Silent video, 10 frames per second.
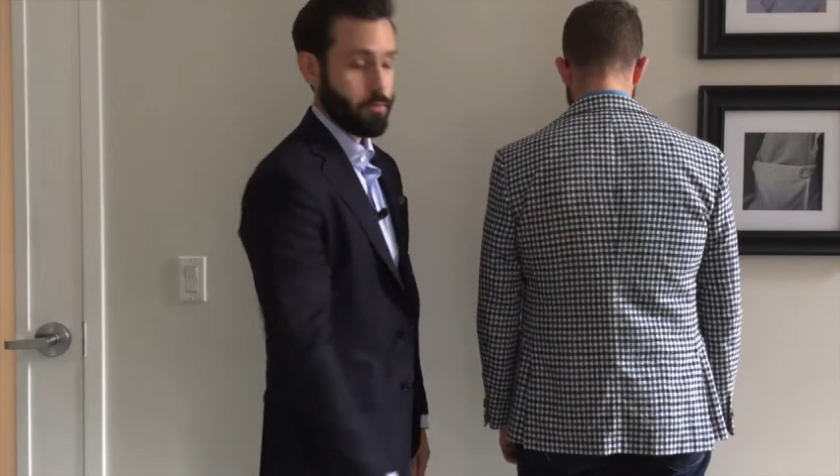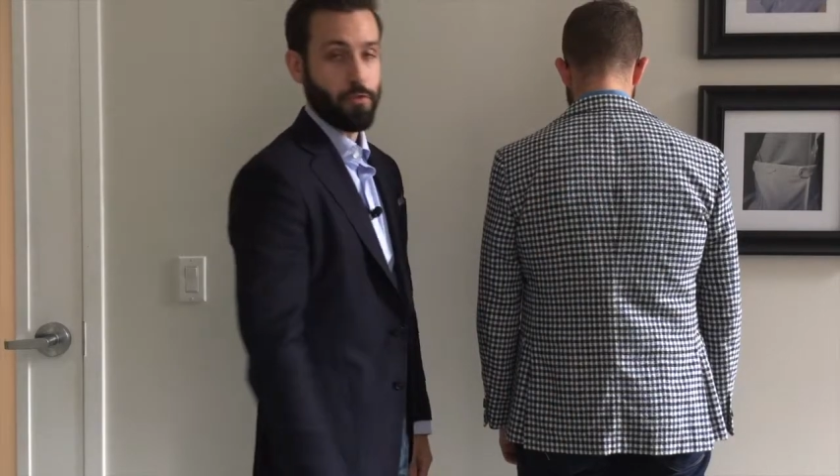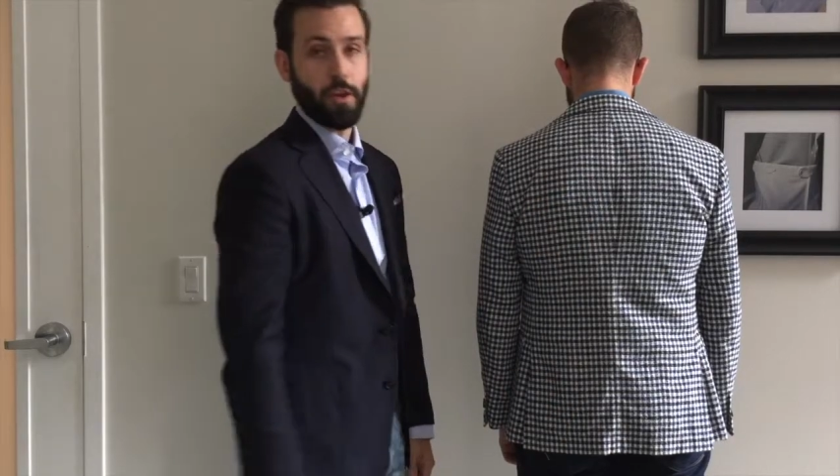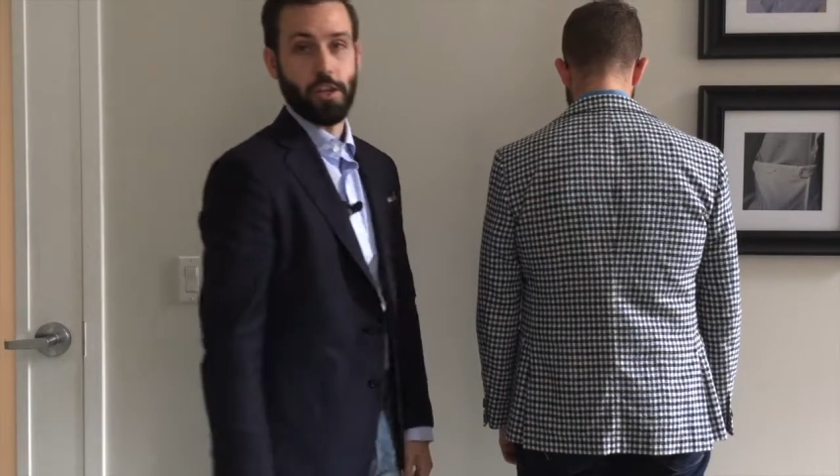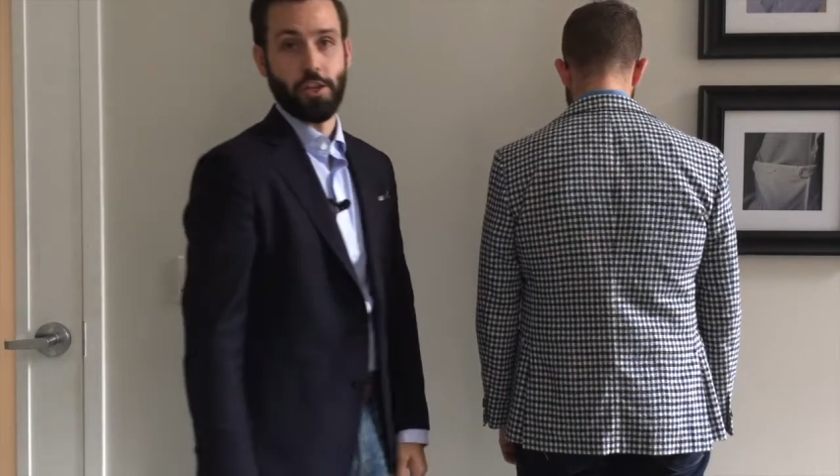
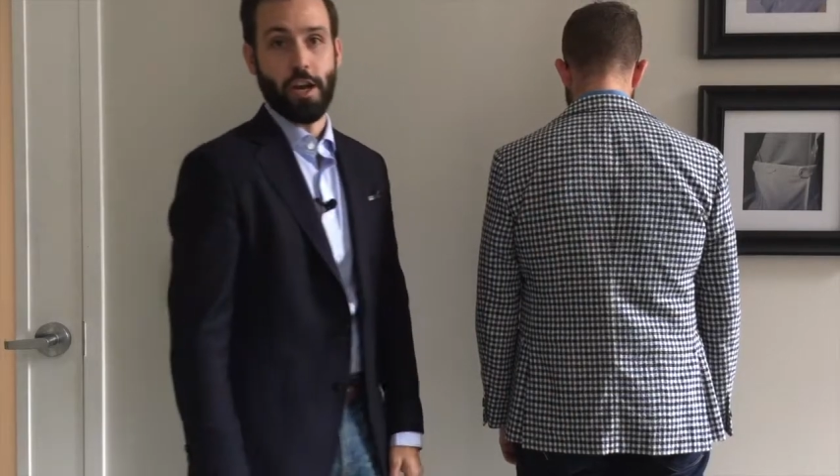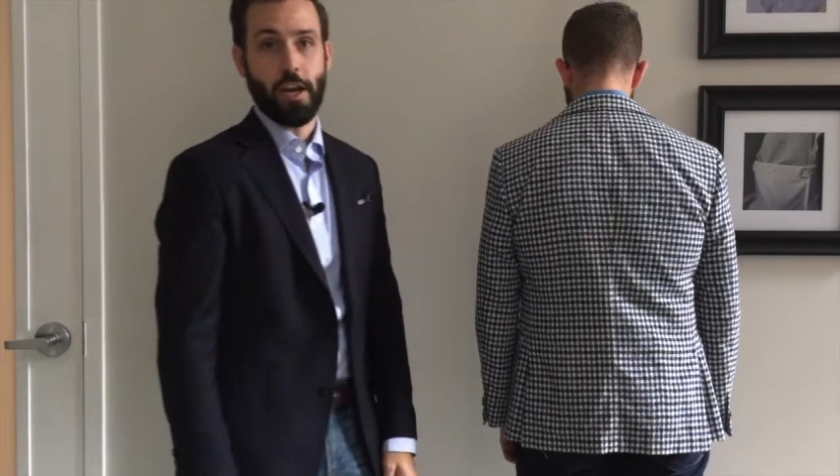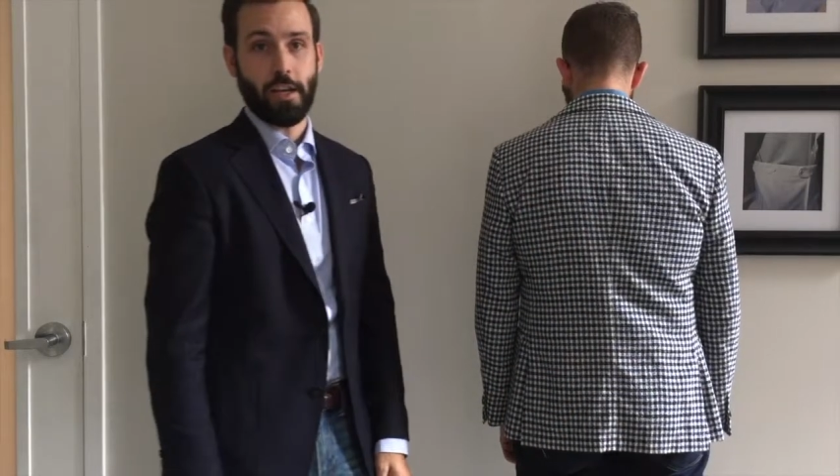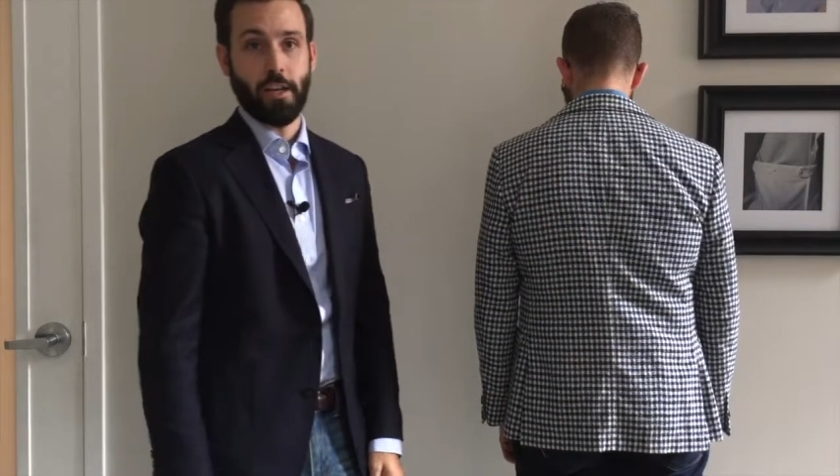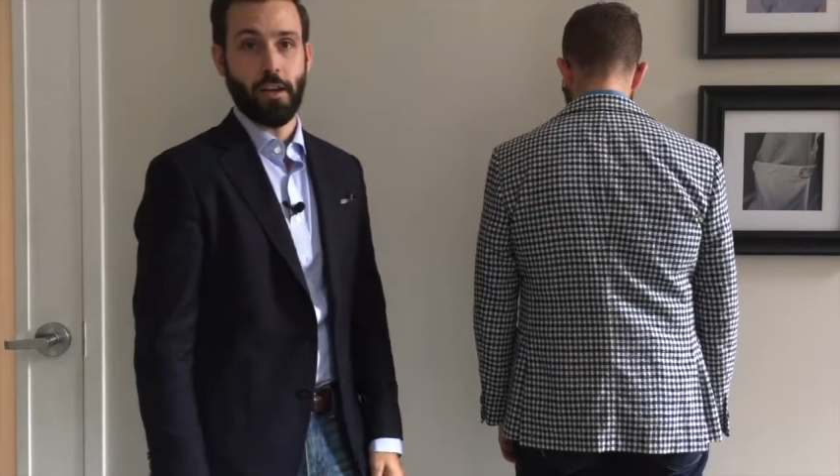fitting
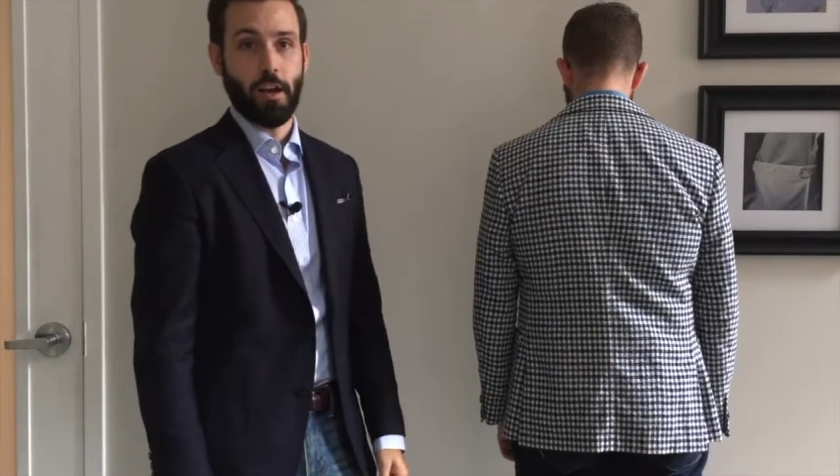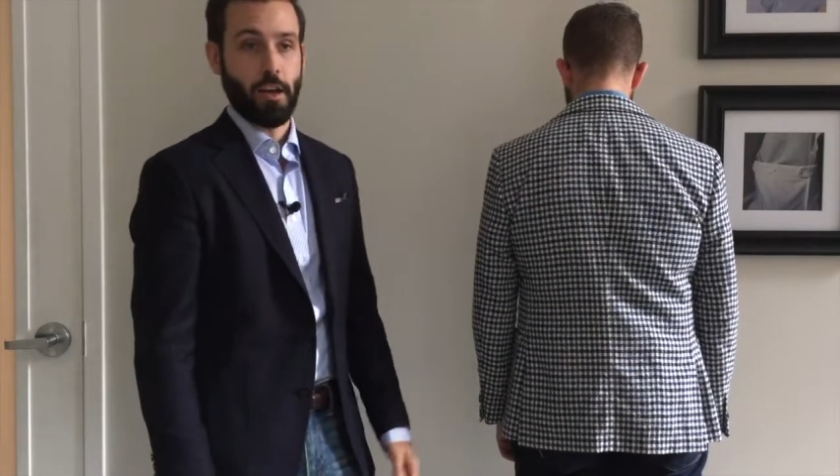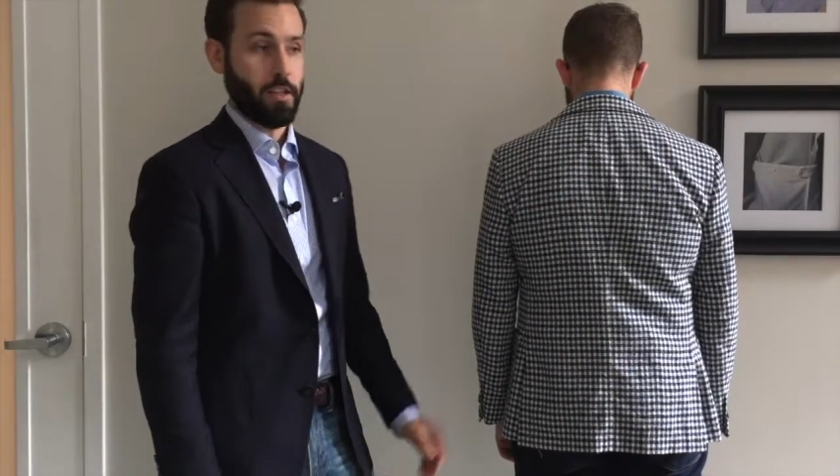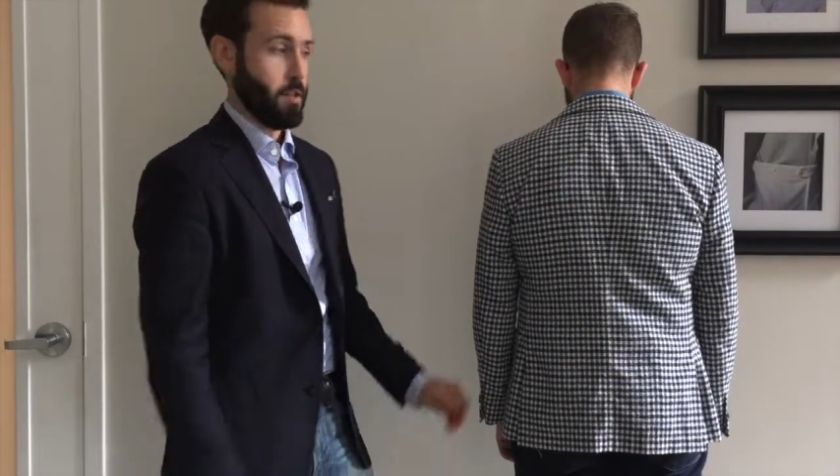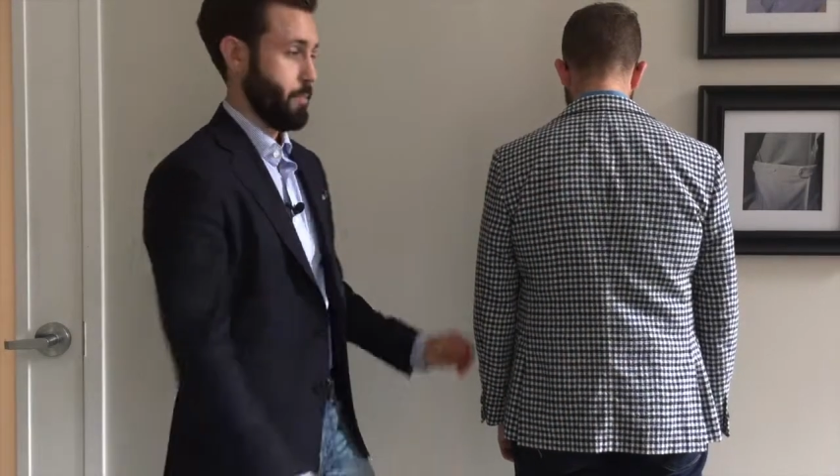jacket
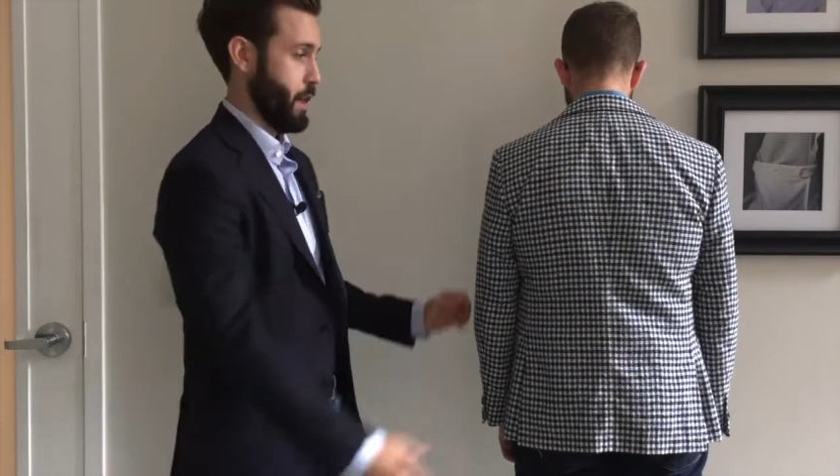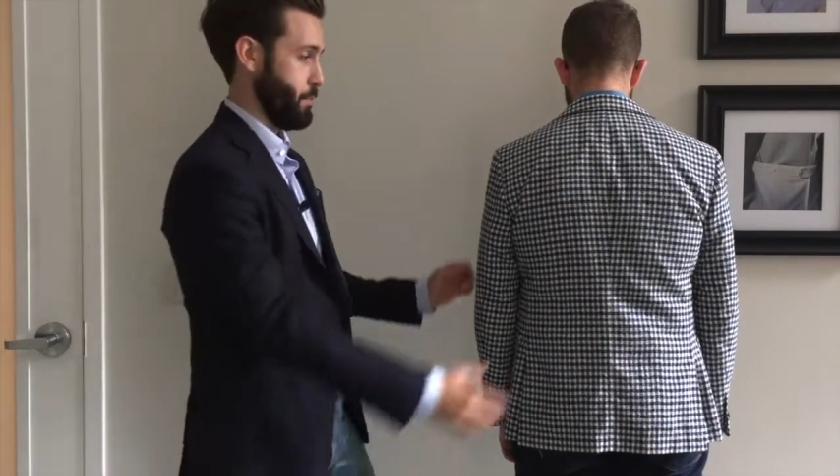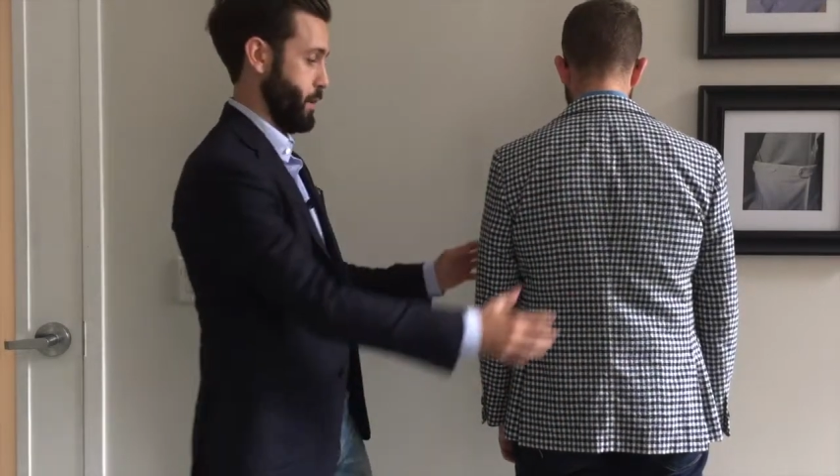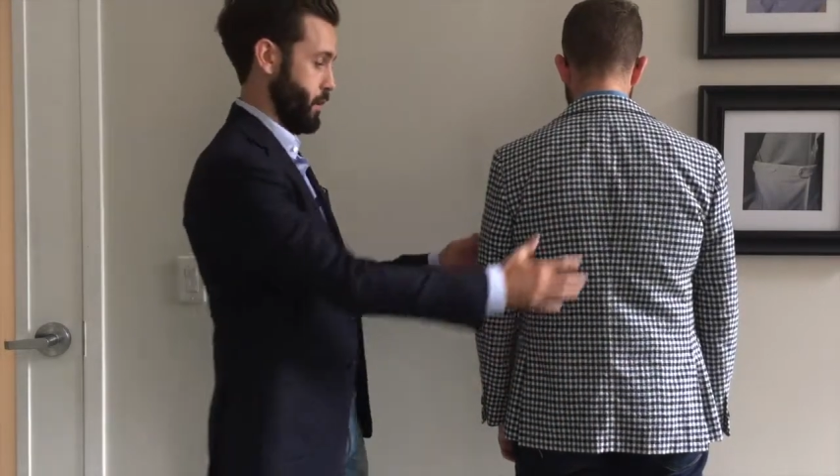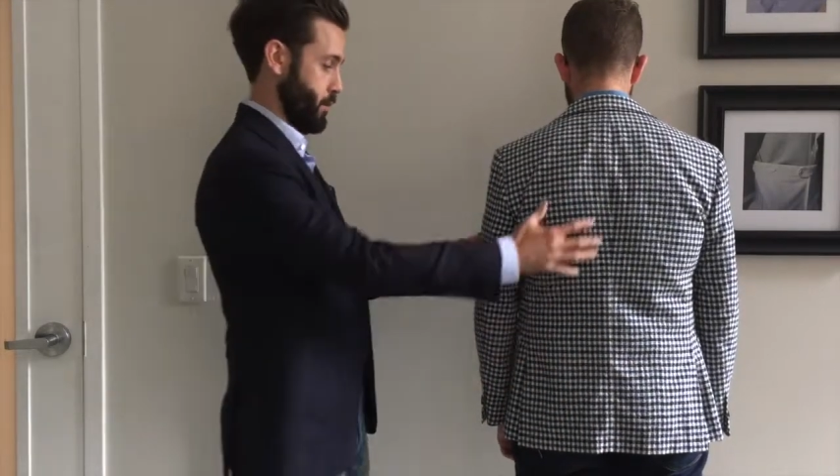in the back
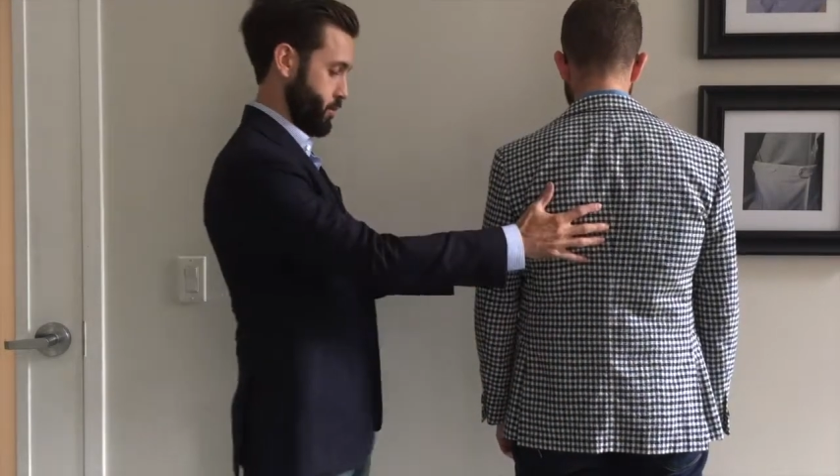panel.